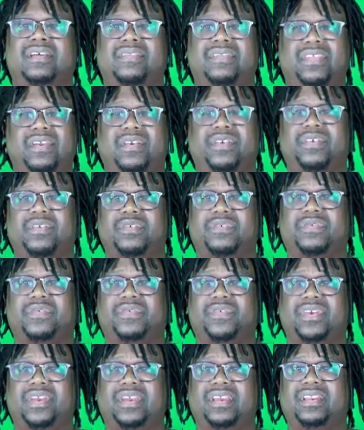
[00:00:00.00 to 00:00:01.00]
they're your
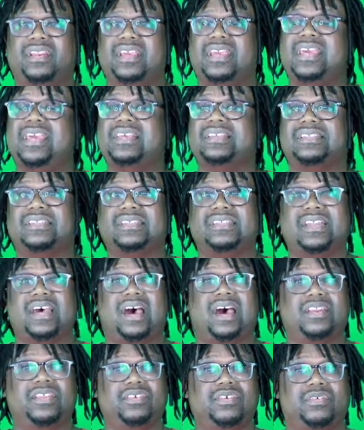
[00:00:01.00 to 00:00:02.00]
friend is
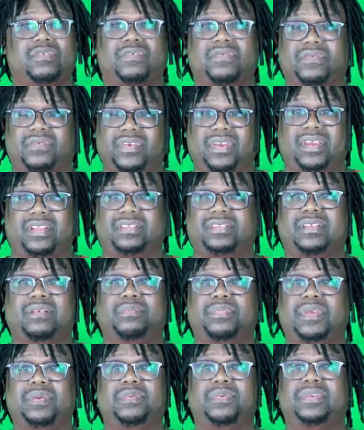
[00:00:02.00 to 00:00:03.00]
not your friend.
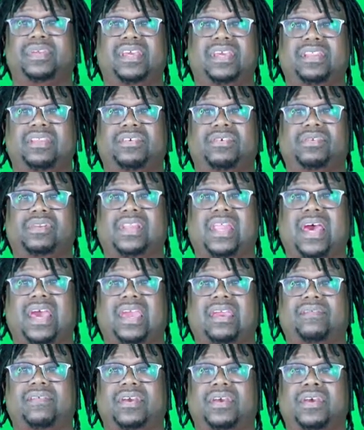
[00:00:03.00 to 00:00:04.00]
Some people in your
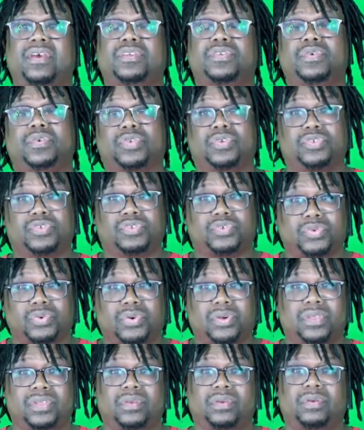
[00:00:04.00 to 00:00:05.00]
life to
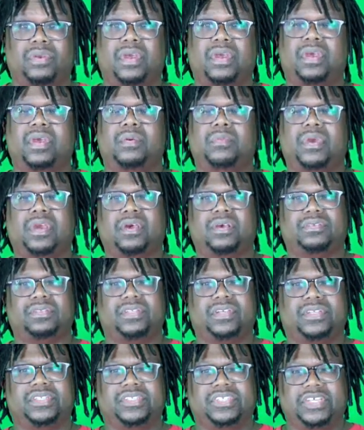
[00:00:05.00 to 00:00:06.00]
destroy you because
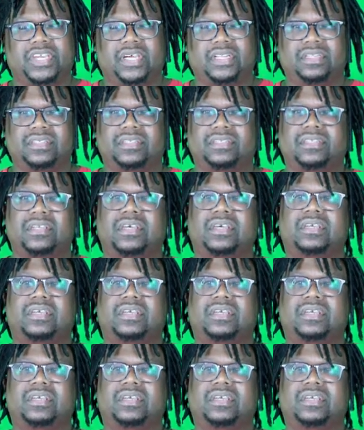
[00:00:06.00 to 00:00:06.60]
they're jealous.